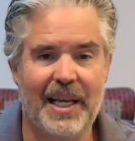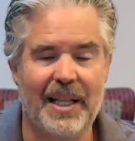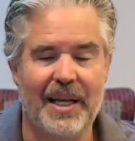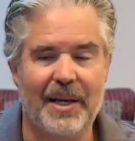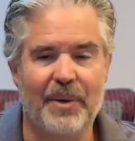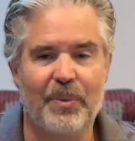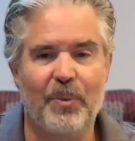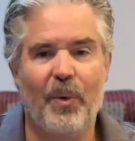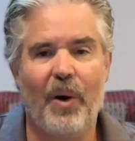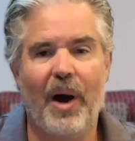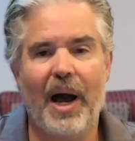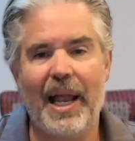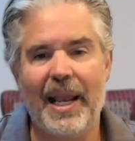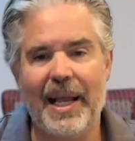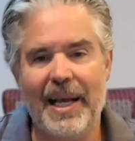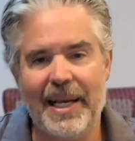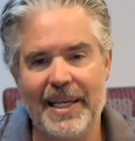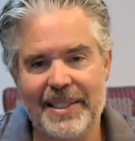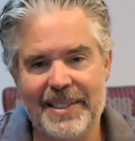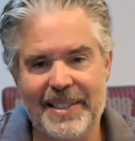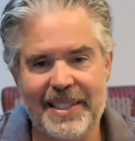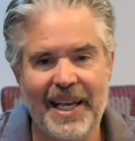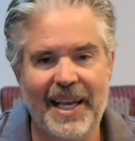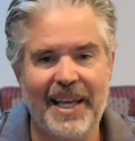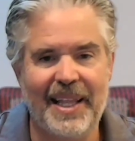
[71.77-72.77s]
Like, why did I
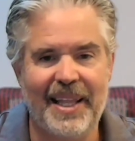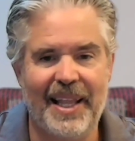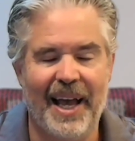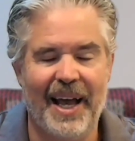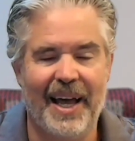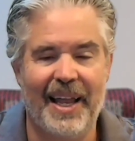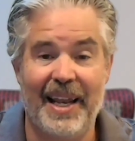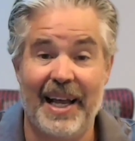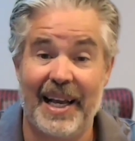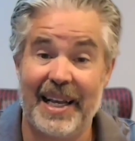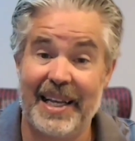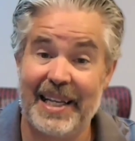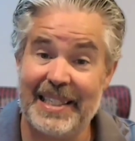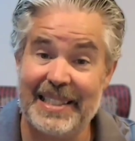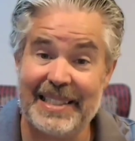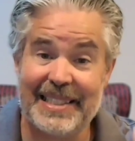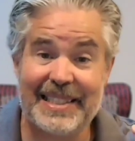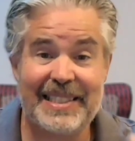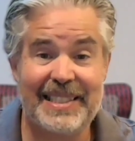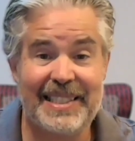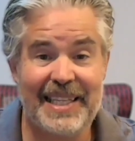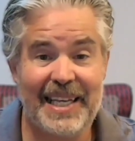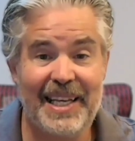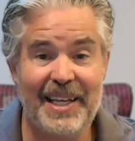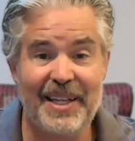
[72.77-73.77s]
say that? And I can
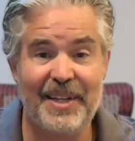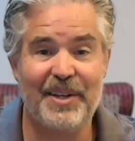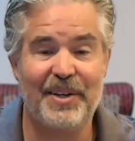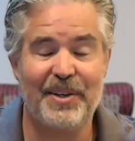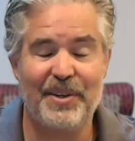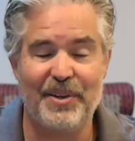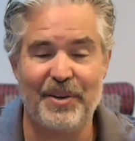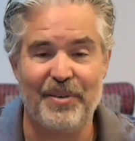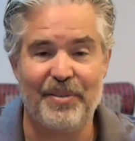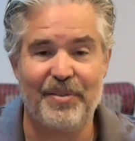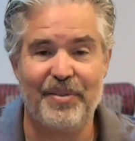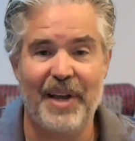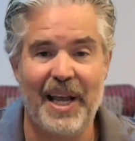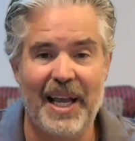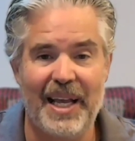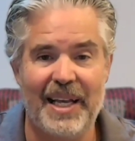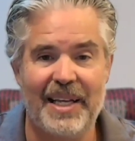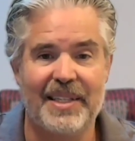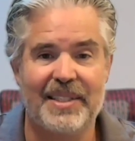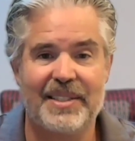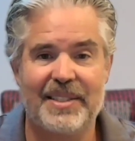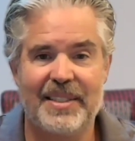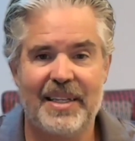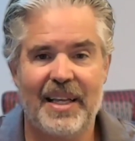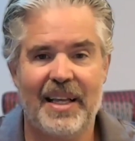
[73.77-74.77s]
see it in your
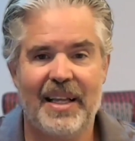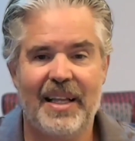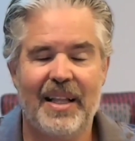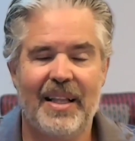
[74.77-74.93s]
face.